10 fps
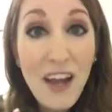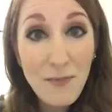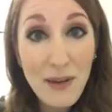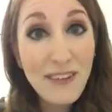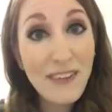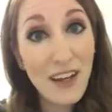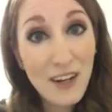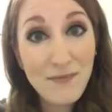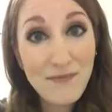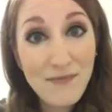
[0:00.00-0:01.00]
minutes later.
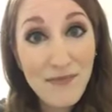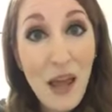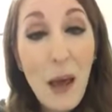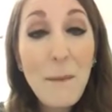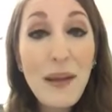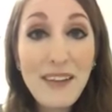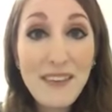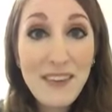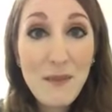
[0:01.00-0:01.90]
Because